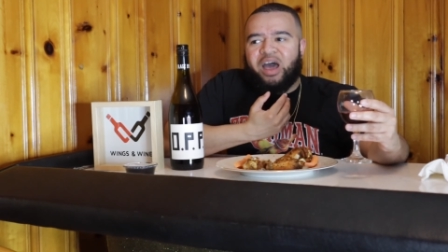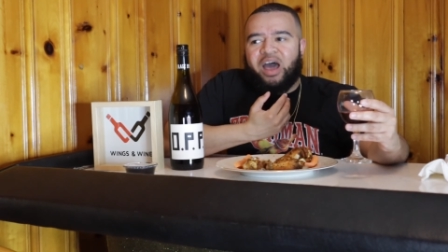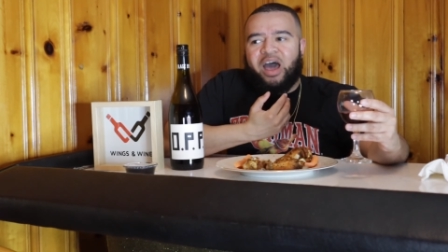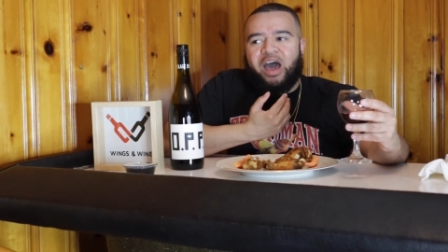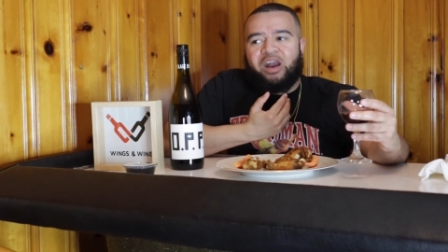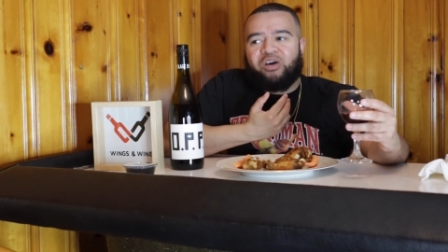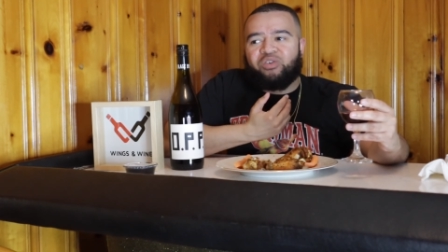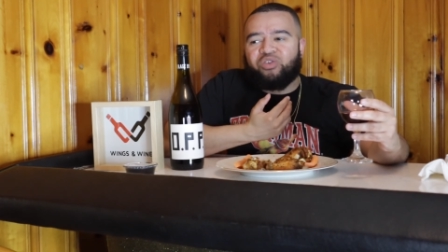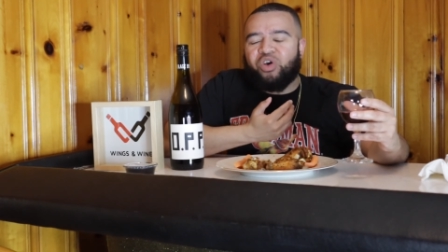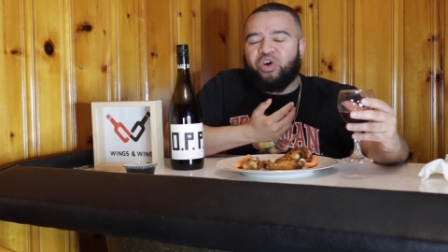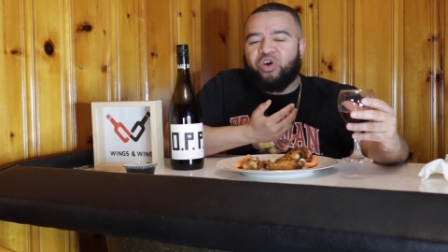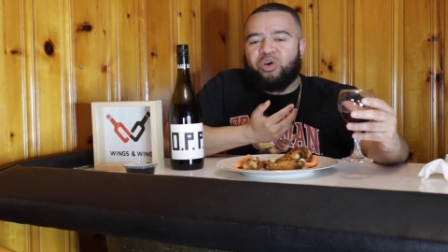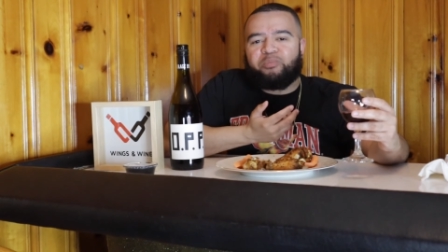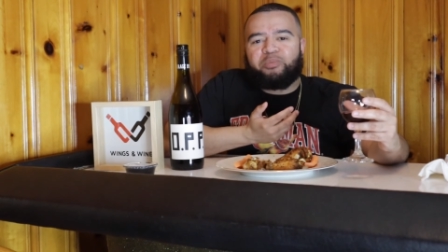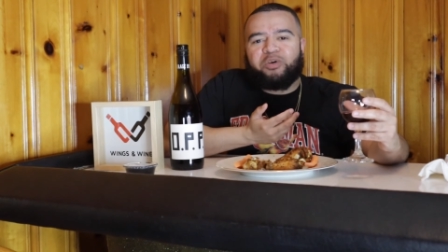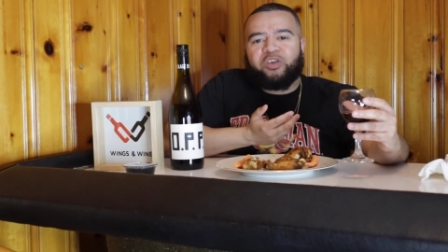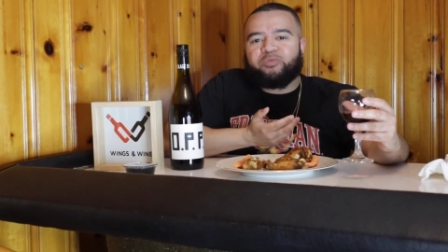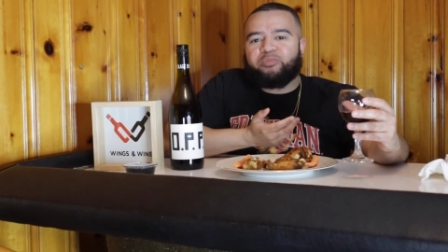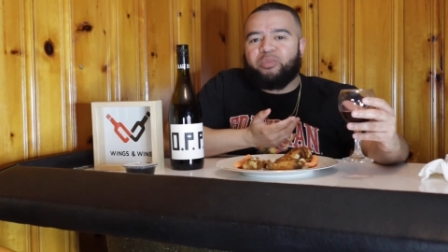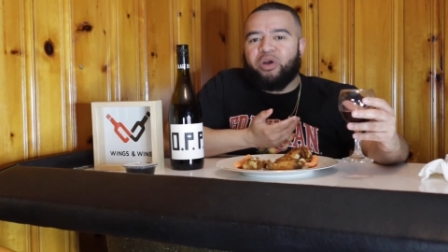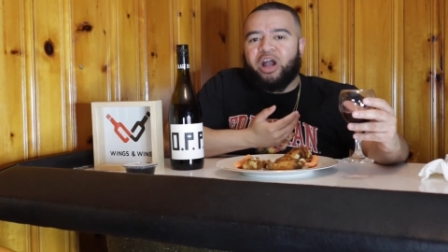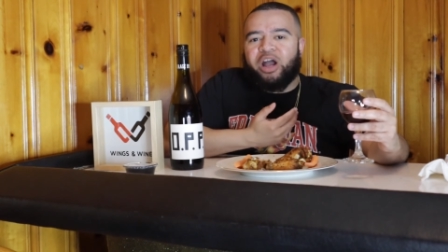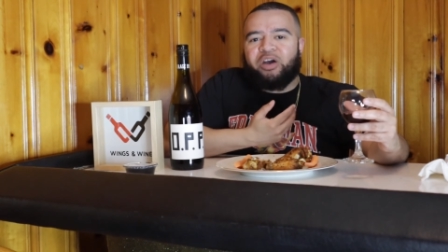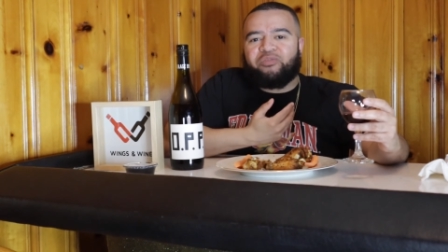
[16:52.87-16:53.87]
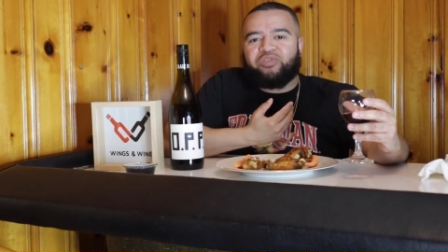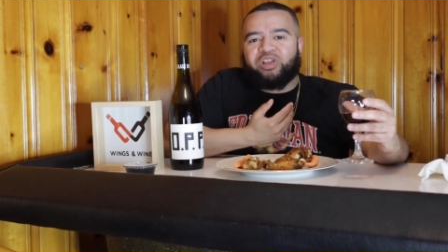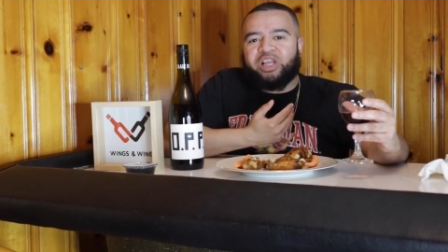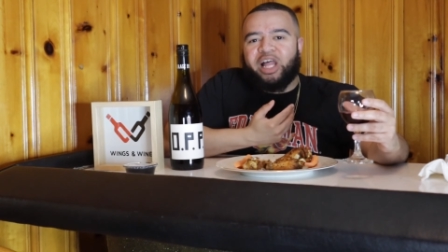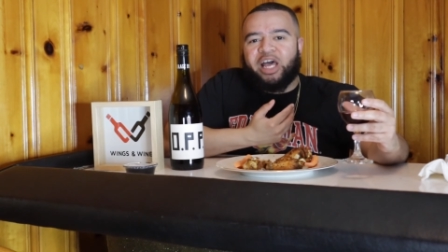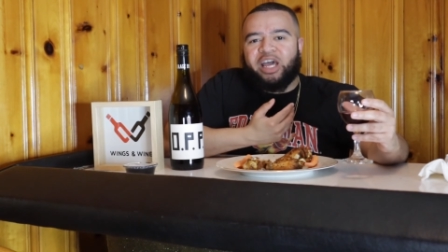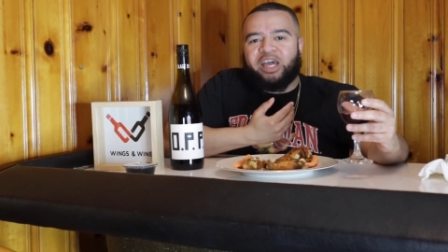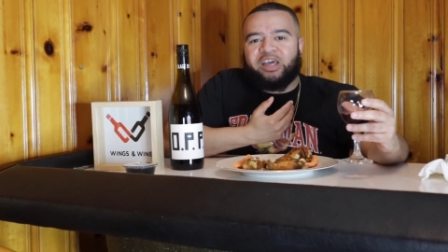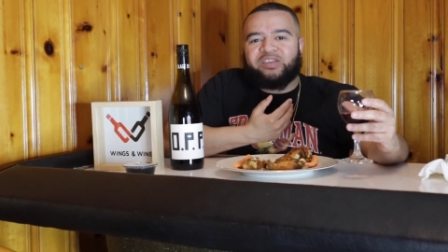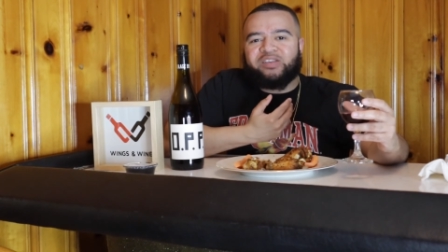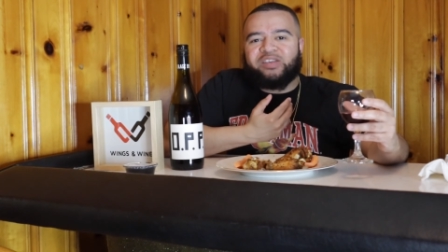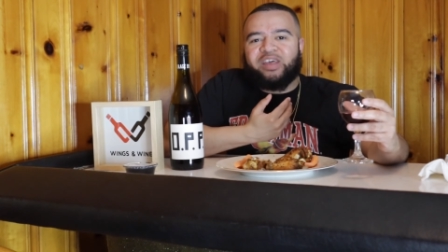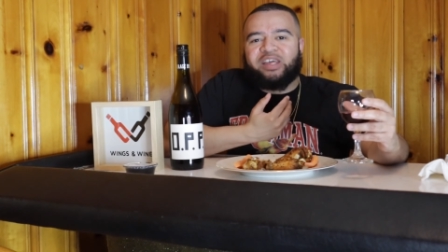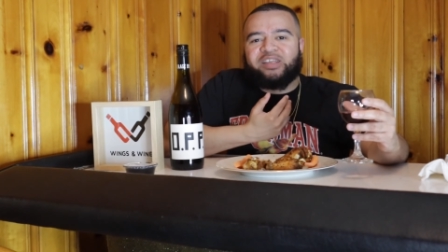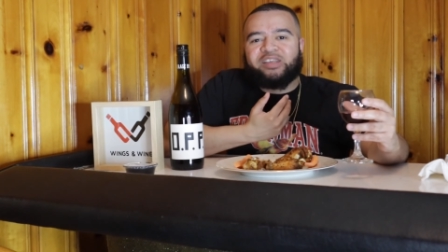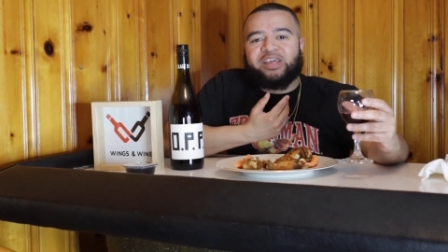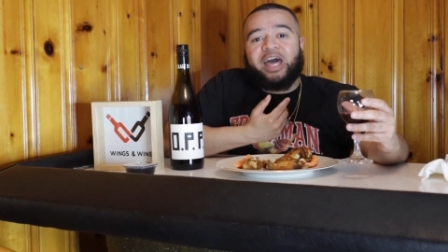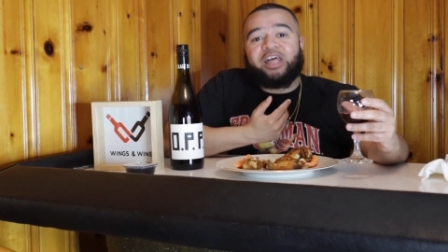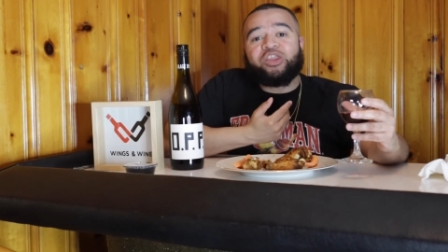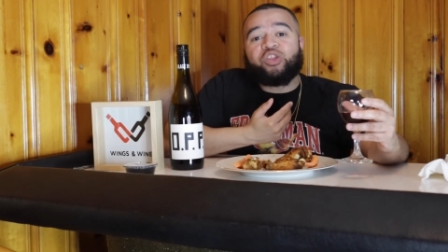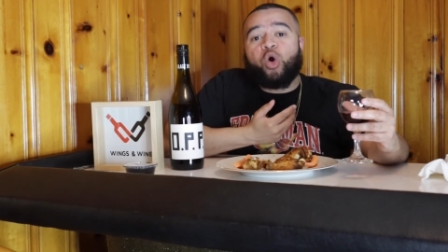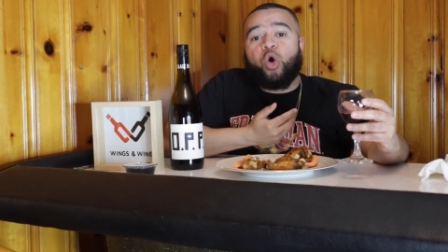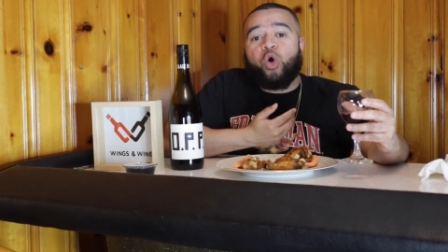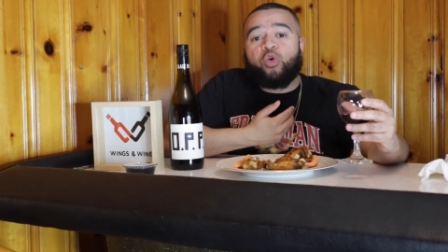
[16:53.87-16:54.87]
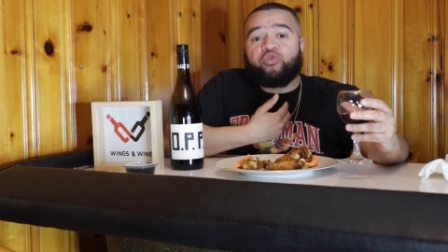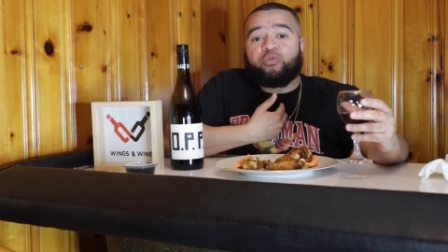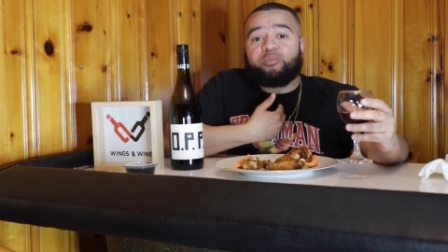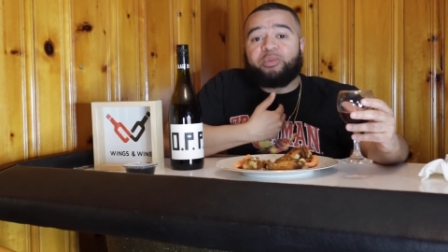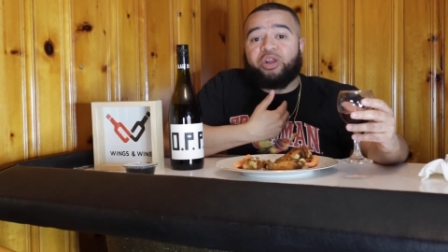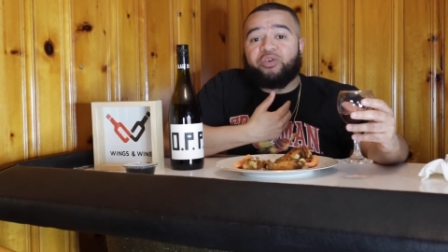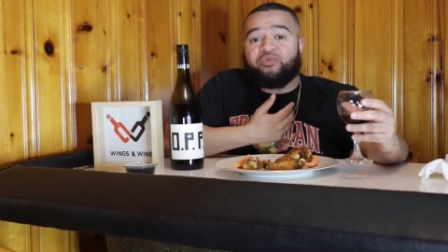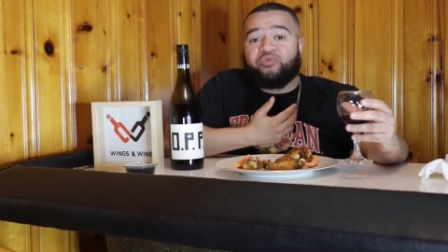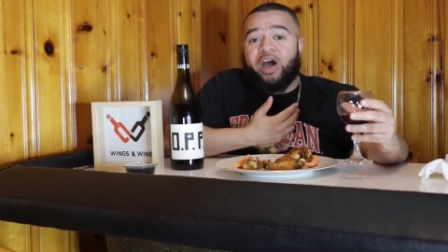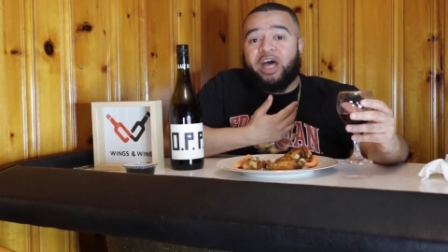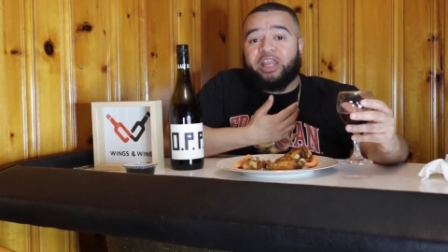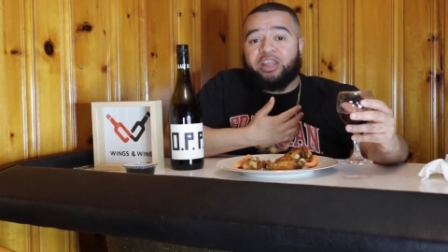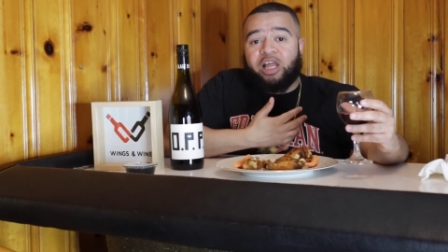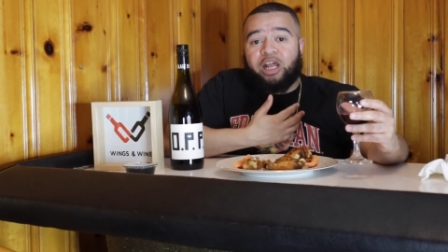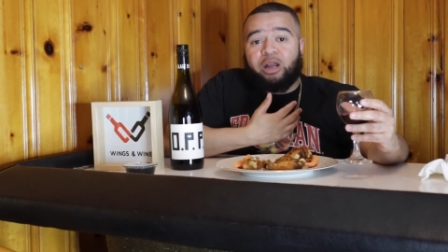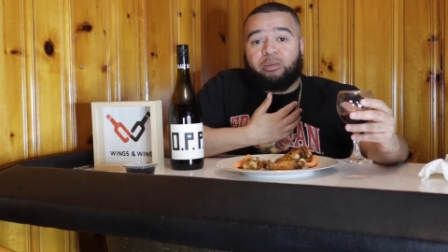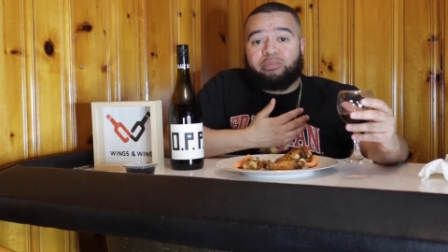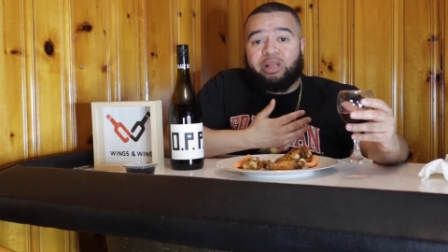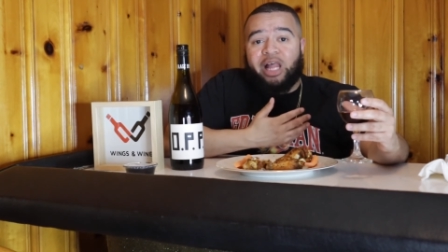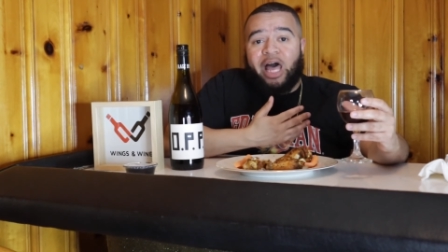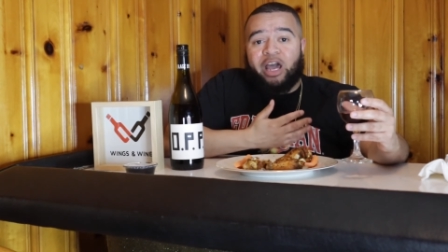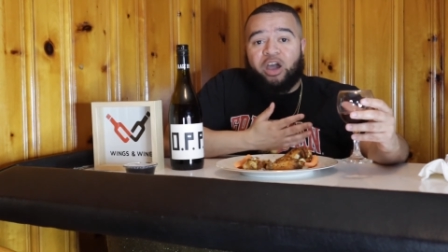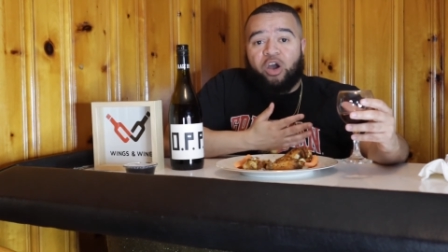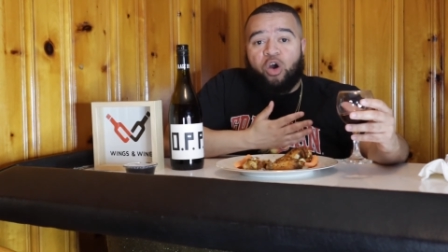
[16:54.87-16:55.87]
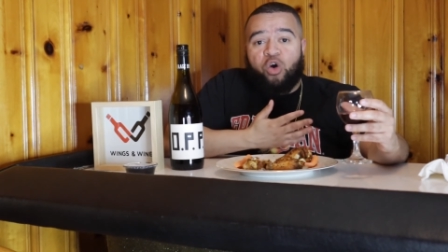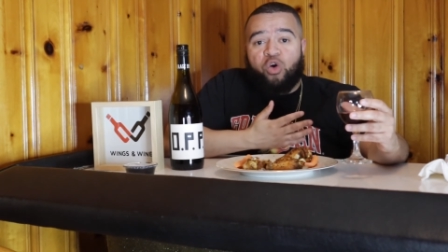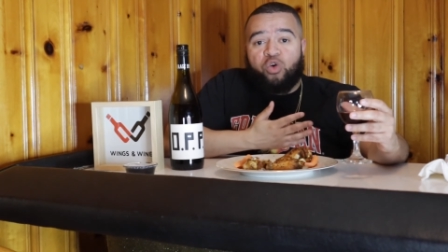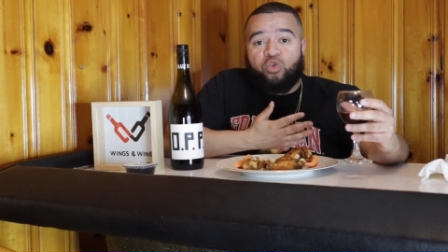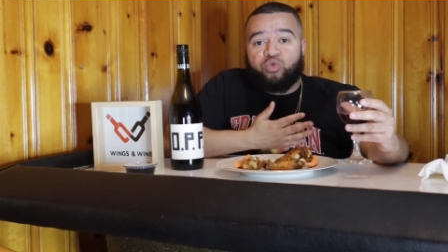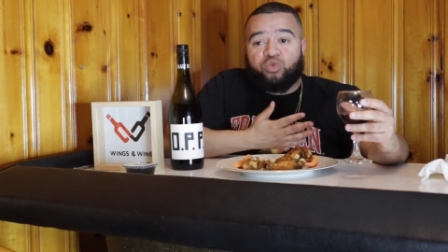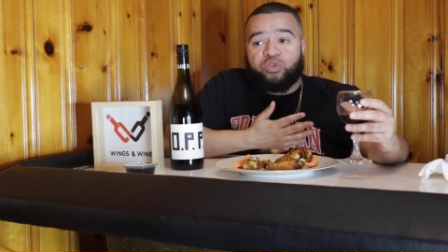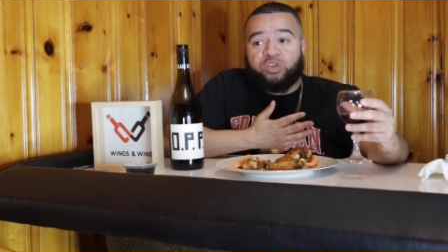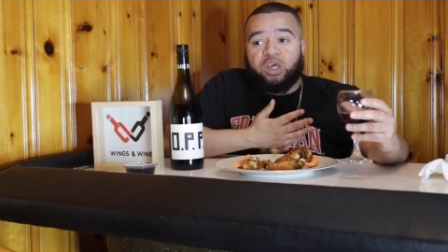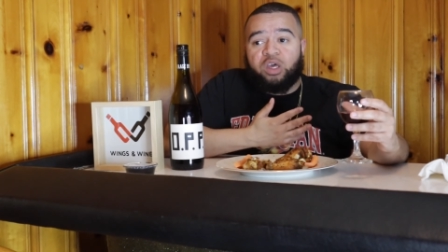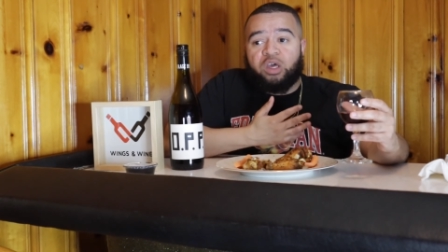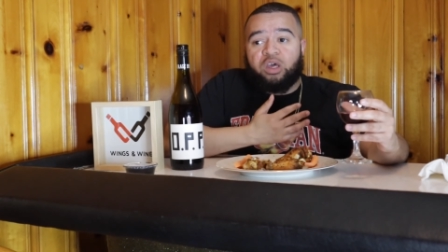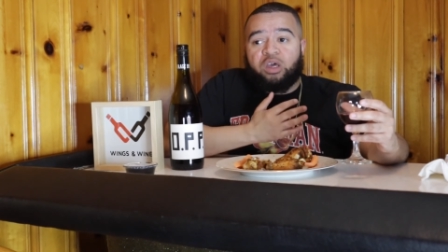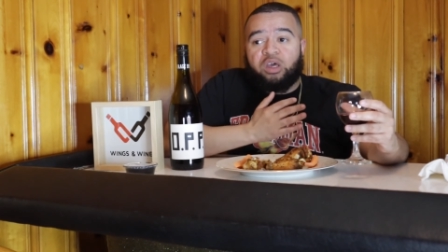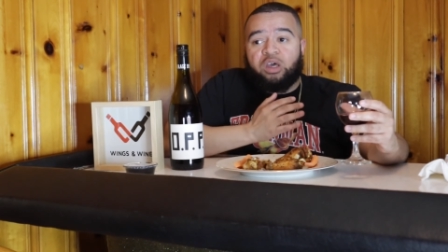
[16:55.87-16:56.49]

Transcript: don't know, in Pittsburgh, I feel like it's kind of hard for me to find a lot of black-owned